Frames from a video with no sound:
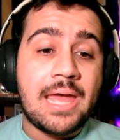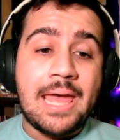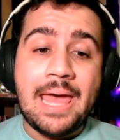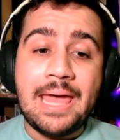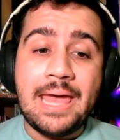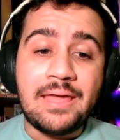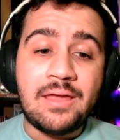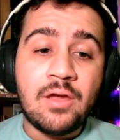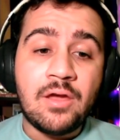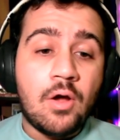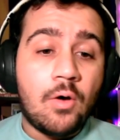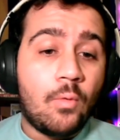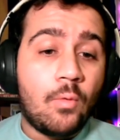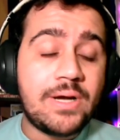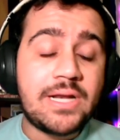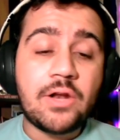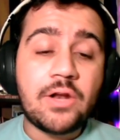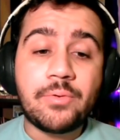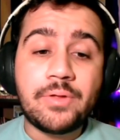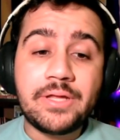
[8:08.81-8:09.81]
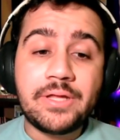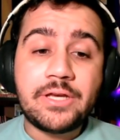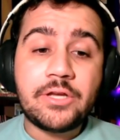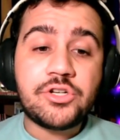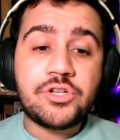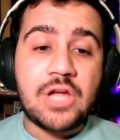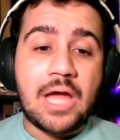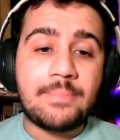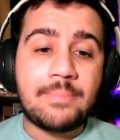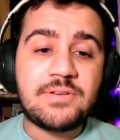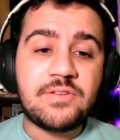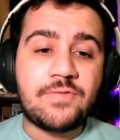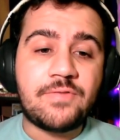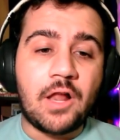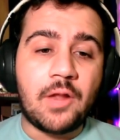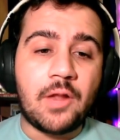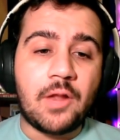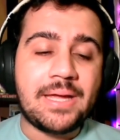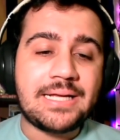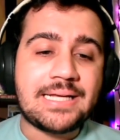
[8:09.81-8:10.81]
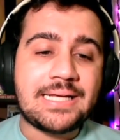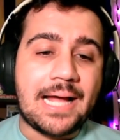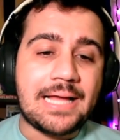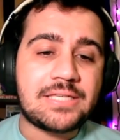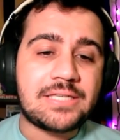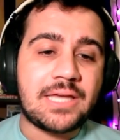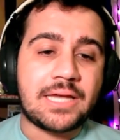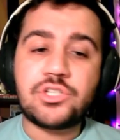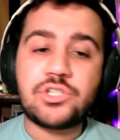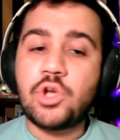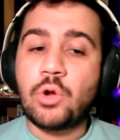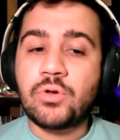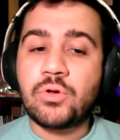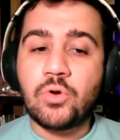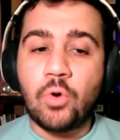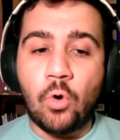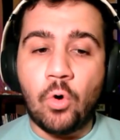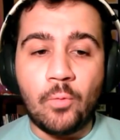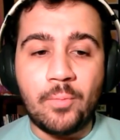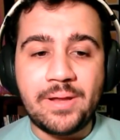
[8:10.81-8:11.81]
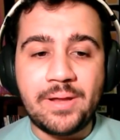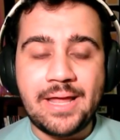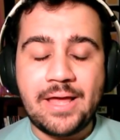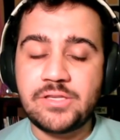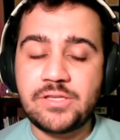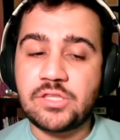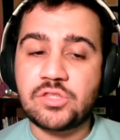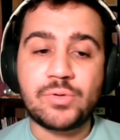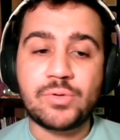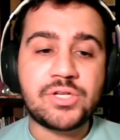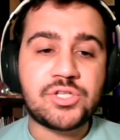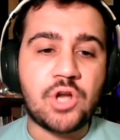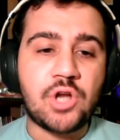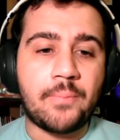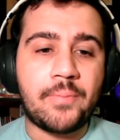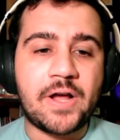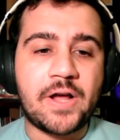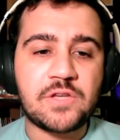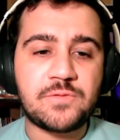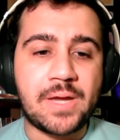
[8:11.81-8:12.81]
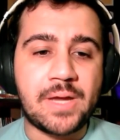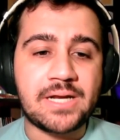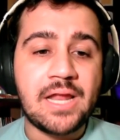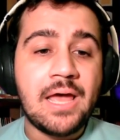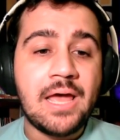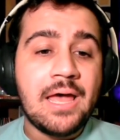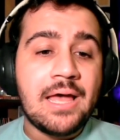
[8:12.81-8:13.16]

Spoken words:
hey, we did a really good job developing guys like Jonah Coleman as a 3-star prospect,